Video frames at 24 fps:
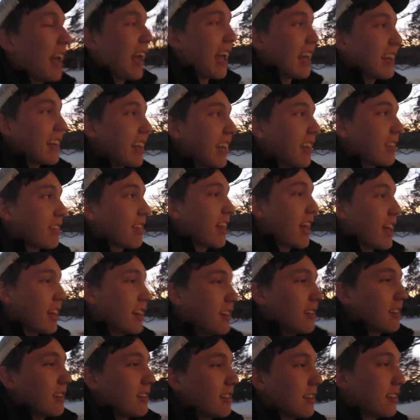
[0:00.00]
and get that
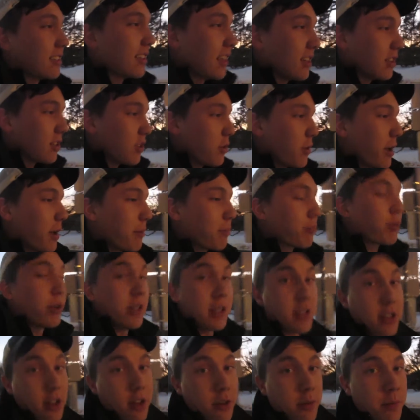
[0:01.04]
sent to a
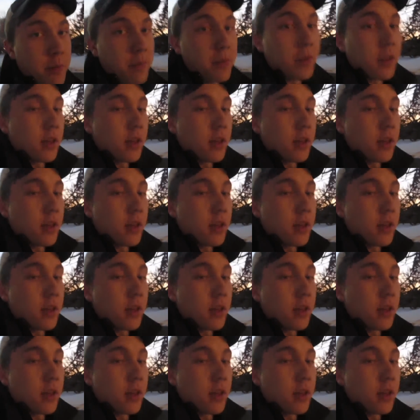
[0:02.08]
printer,